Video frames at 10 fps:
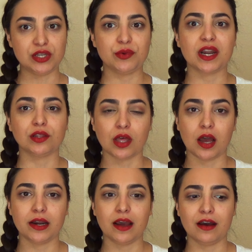You get a
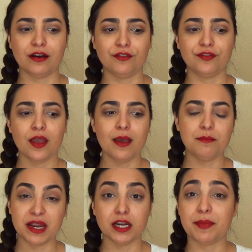lot of
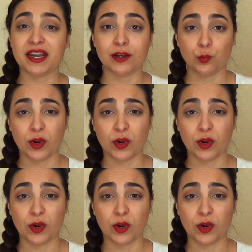Mary Penn and